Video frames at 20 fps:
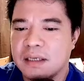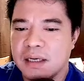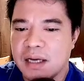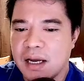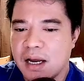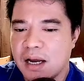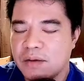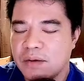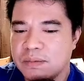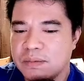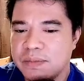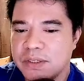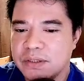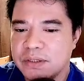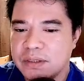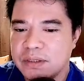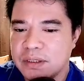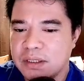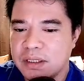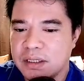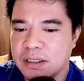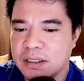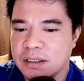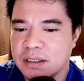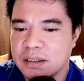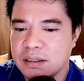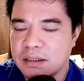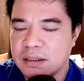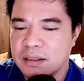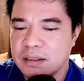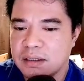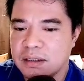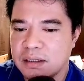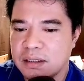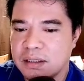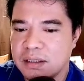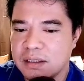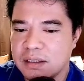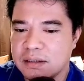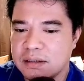I will be using here
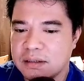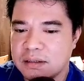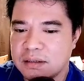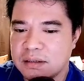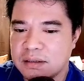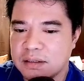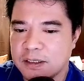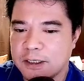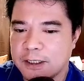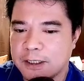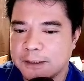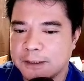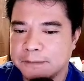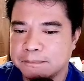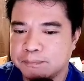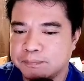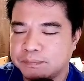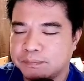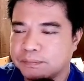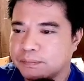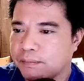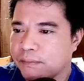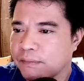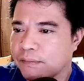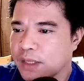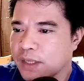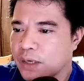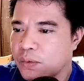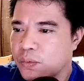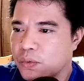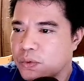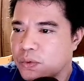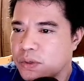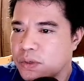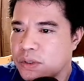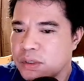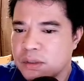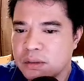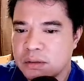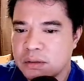this
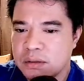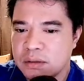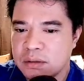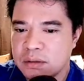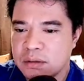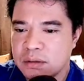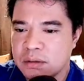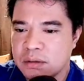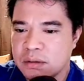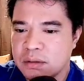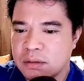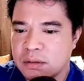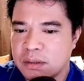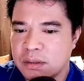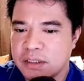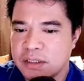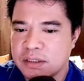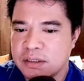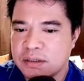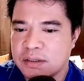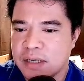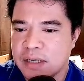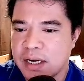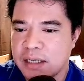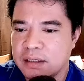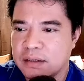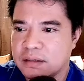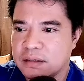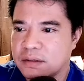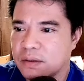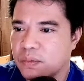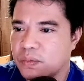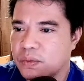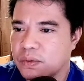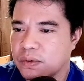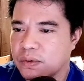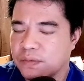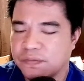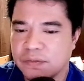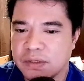Wukong. Let's try this
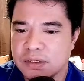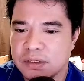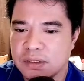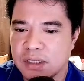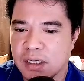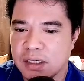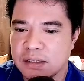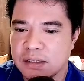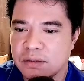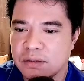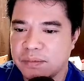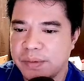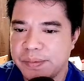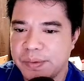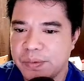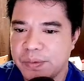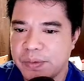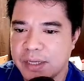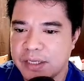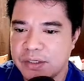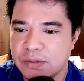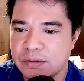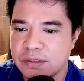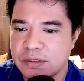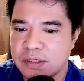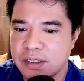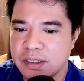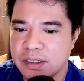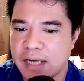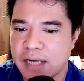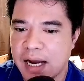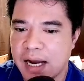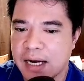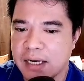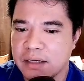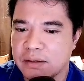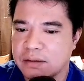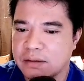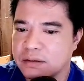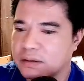Wukong first, guys, or maybe we can use here
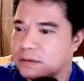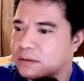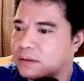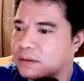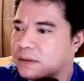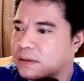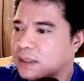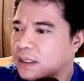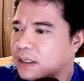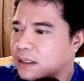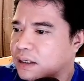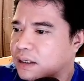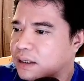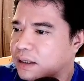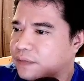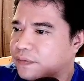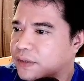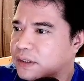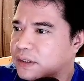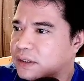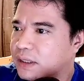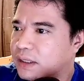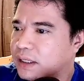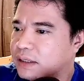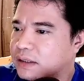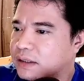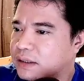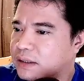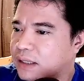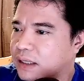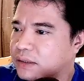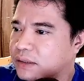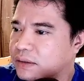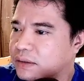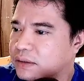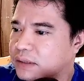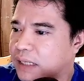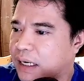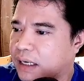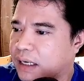Akai also. So okay, first let's try to
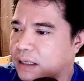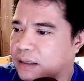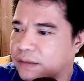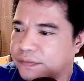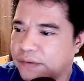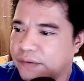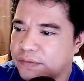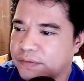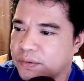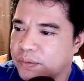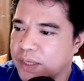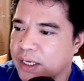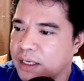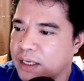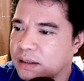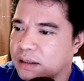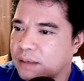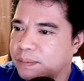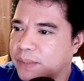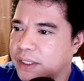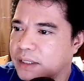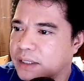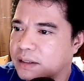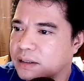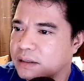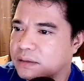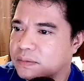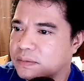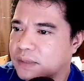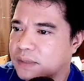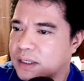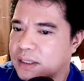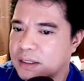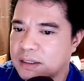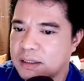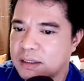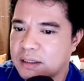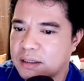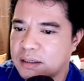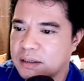use Akai. If ever we cannot beat this
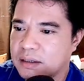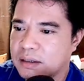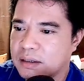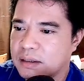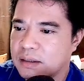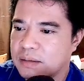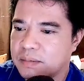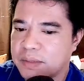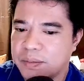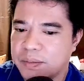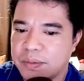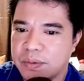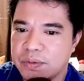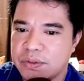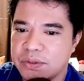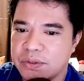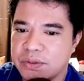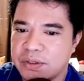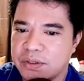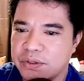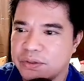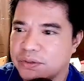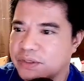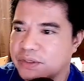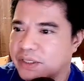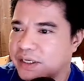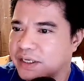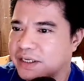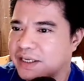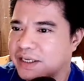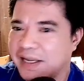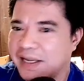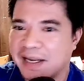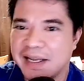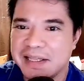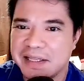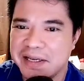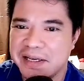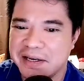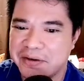one, maybe we should use here the
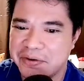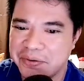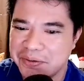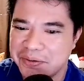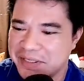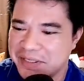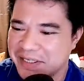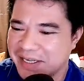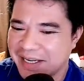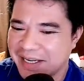elite heroes.